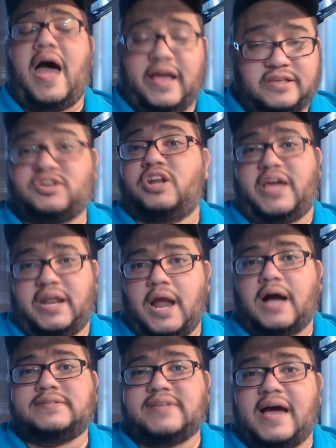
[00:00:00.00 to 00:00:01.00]
It's gonna get
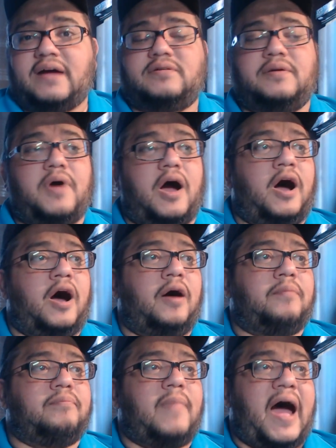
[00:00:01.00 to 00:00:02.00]
knocked down.
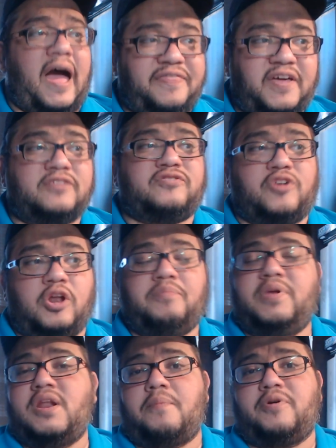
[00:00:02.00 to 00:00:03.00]
I think it's going to
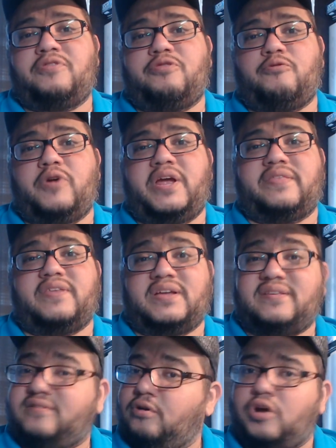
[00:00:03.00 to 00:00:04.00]
be number three. I think
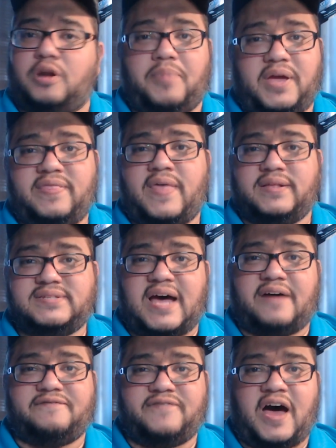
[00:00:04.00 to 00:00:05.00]
it's still going to be in that
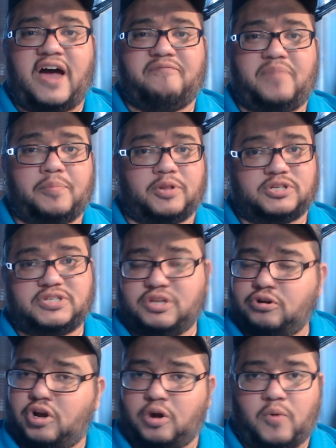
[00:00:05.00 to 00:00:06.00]
top five. People are
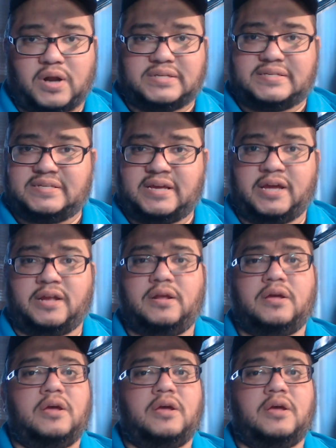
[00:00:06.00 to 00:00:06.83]
still going to want to see it.